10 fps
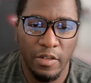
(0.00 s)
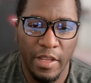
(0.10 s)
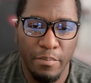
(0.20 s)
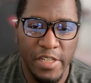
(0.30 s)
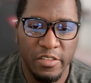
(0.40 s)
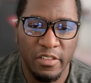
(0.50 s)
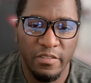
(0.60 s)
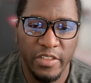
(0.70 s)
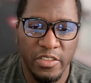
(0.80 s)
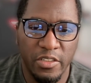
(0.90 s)
on a
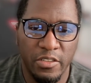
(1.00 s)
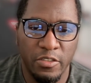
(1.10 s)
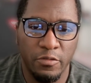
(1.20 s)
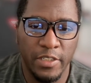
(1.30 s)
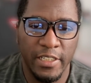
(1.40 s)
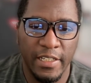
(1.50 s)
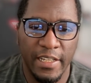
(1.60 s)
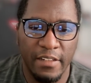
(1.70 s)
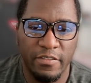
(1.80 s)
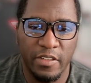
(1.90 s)
magical adventure to
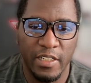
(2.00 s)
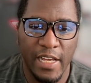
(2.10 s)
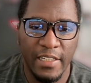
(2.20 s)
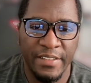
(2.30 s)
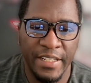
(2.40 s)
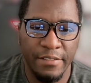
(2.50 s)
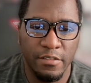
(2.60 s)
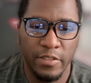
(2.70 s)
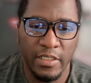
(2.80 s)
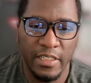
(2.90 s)
reconnect forgotten
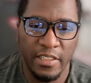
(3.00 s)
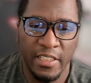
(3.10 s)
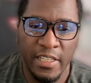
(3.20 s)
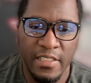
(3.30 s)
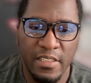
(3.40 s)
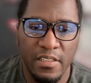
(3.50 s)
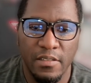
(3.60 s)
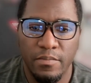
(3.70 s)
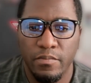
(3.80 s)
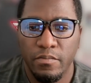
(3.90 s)
ifs with their
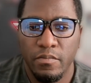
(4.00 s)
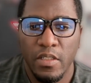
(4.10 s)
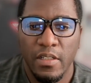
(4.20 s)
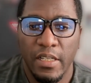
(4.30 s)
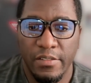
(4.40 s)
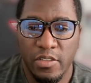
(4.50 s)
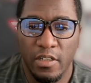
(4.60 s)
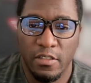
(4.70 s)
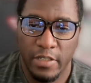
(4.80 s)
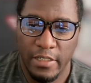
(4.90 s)
kids.
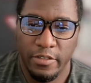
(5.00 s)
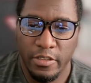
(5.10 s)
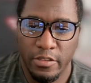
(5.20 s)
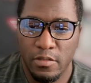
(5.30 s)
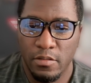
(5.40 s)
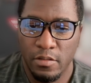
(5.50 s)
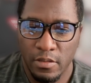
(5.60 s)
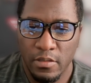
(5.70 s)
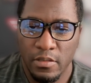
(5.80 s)
If stars Ryan Reynolds,